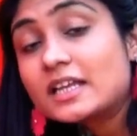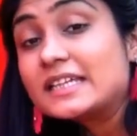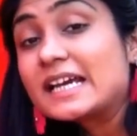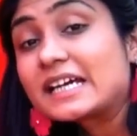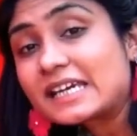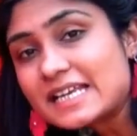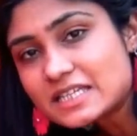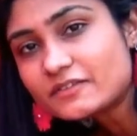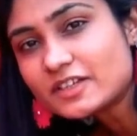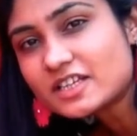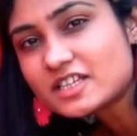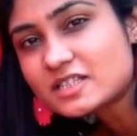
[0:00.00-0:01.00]
the
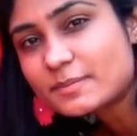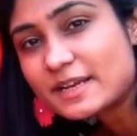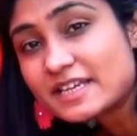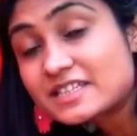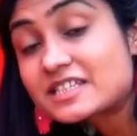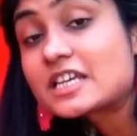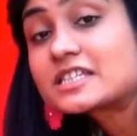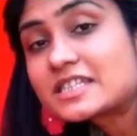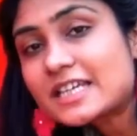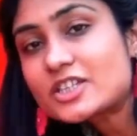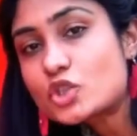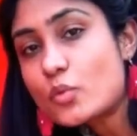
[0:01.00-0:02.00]
aggressively displaced
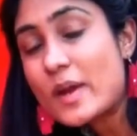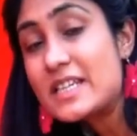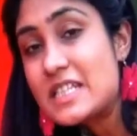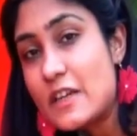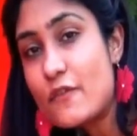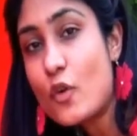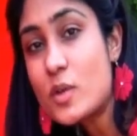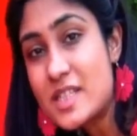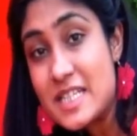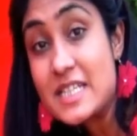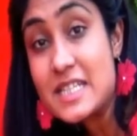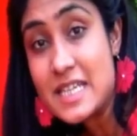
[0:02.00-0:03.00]

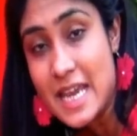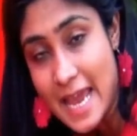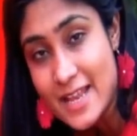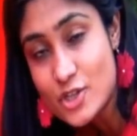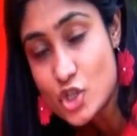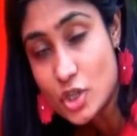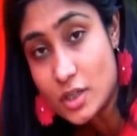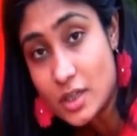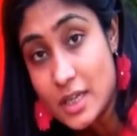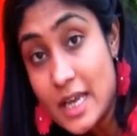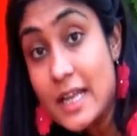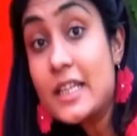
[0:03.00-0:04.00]
624cc
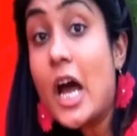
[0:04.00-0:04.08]
engine.